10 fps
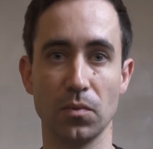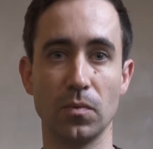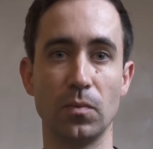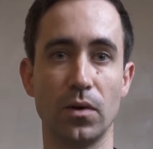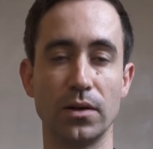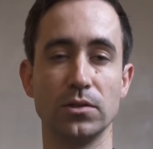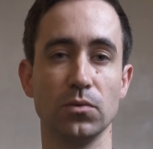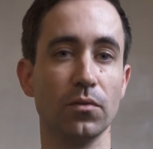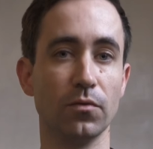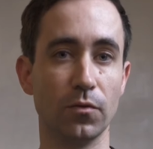where we wanted
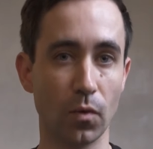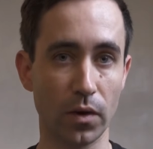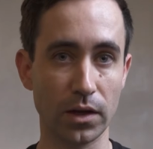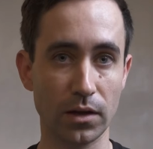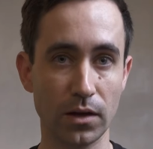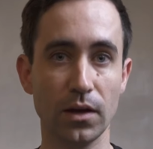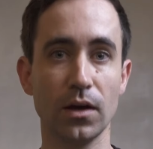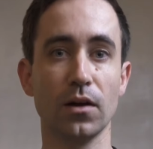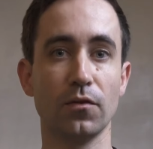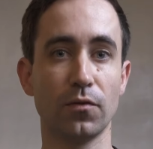to avoid
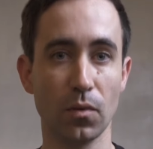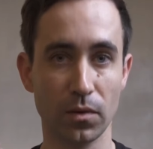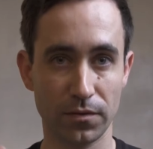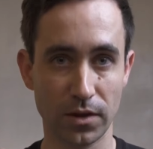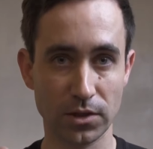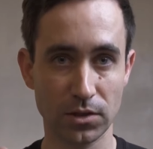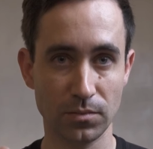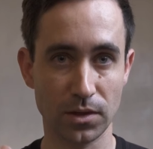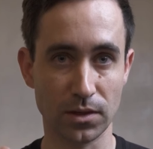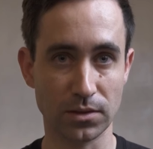forward
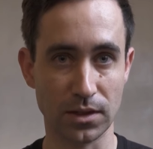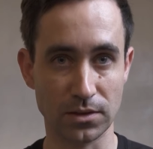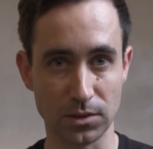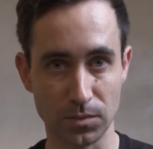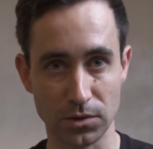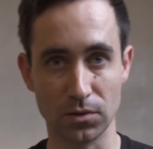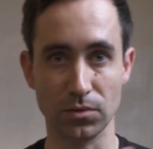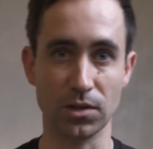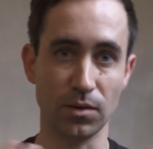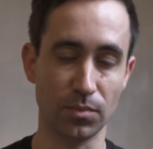flexion because that disc material
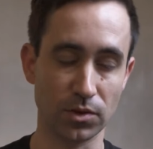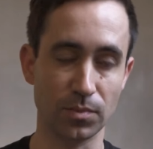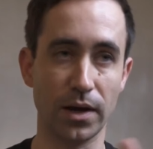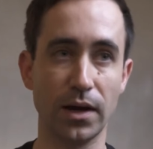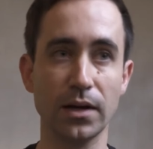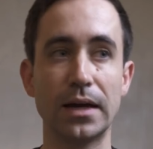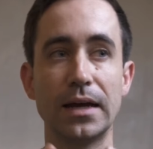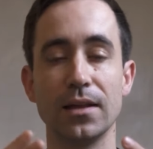is getting pushed back.